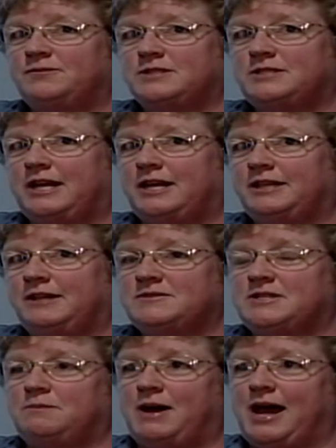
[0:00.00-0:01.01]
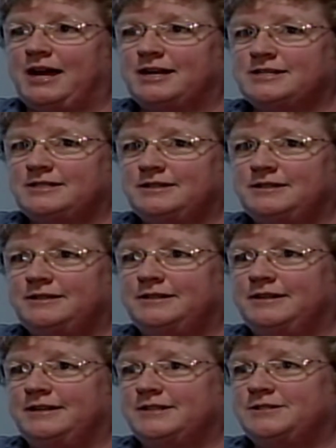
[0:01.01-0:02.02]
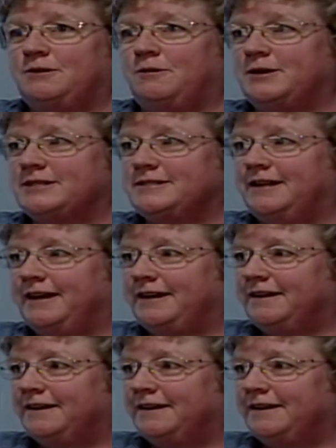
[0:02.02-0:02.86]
that lives in a box. So it's like,